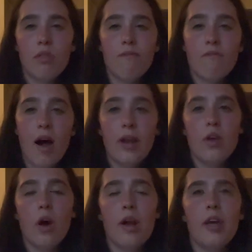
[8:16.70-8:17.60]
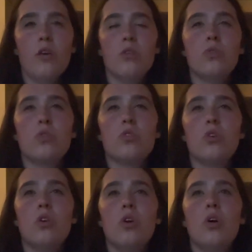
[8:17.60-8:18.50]
fine yarn. I used
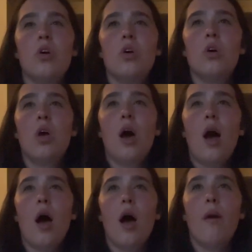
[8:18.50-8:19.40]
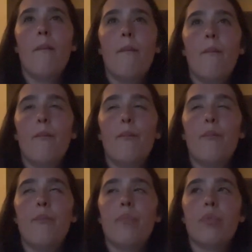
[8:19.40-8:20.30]
the
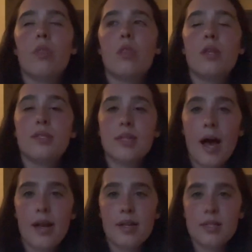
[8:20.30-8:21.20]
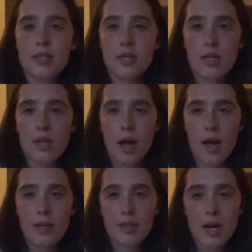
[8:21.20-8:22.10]
Sadness tin
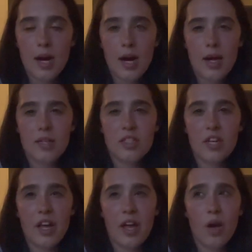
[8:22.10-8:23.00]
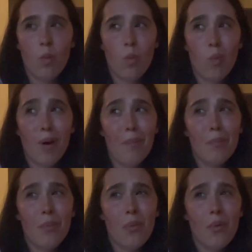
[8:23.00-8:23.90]
line and a
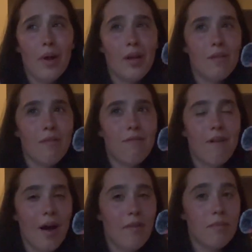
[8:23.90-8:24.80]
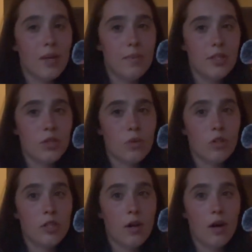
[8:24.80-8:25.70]
1.5mm
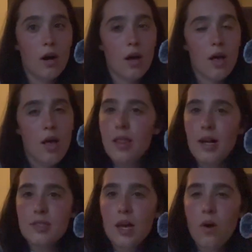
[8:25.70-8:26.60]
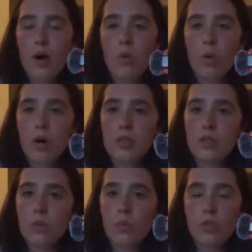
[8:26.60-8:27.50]
crochet hook. That's how I worked
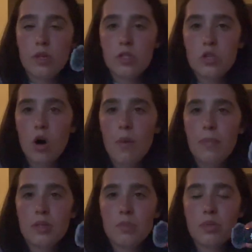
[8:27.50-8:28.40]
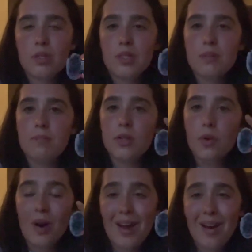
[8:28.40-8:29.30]
with this top. It's pretty
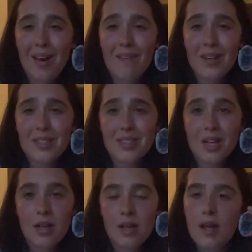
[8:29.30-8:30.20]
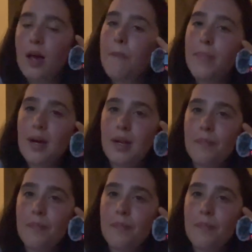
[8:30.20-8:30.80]
simple. I love it. But